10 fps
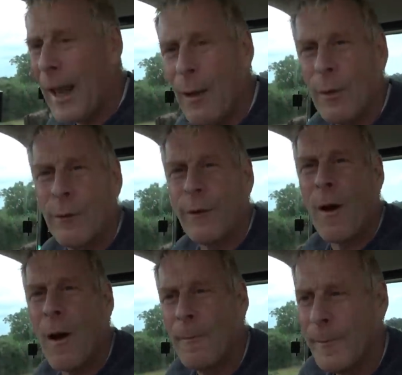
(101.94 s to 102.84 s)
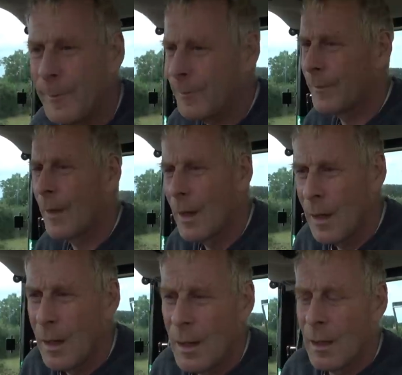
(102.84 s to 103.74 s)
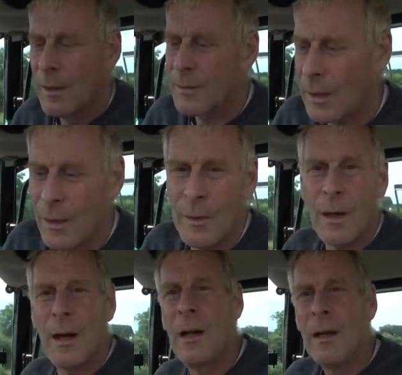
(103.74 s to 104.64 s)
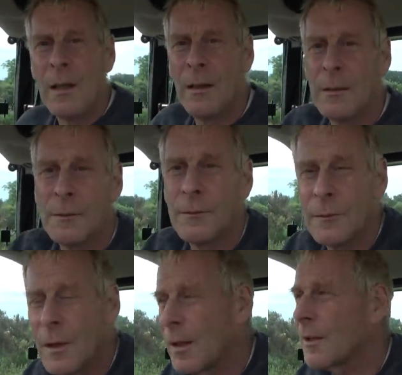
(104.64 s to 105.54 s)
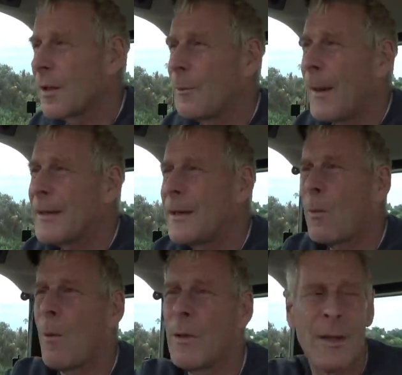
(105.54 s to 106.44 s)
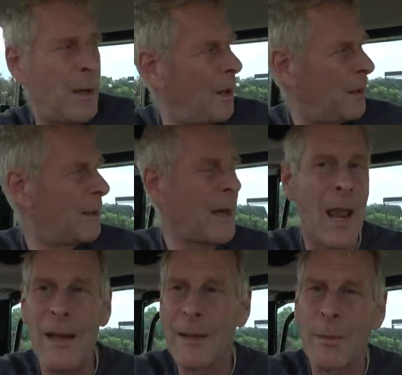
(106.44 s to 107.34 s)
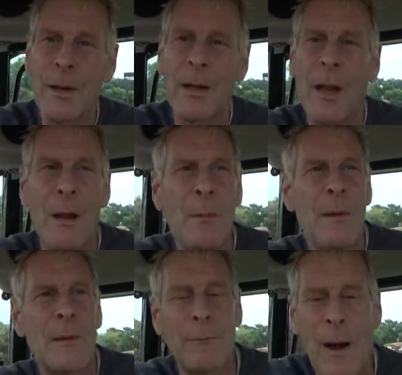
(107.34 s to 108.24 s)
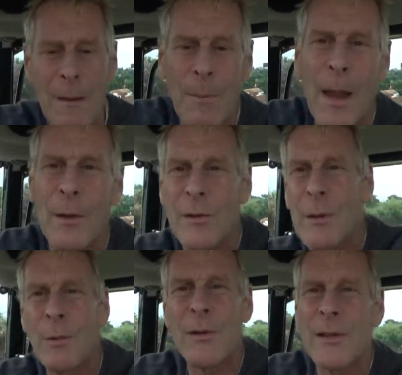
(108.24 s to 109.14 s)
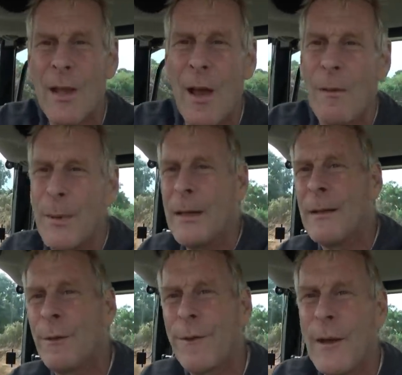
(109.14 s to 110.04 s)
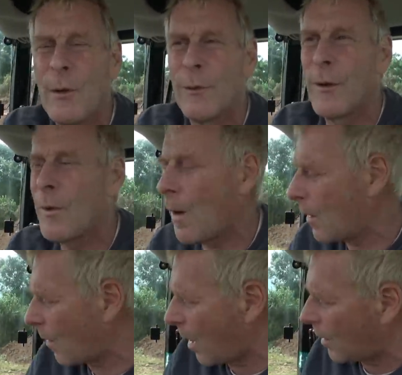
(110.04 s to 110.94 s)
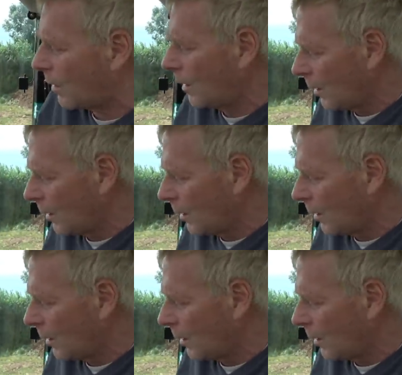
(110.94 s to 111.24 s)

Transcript: day on the farm. So basically what we're doing today is we're going to go and move some round bales, the ones that have been in the field for quite a while.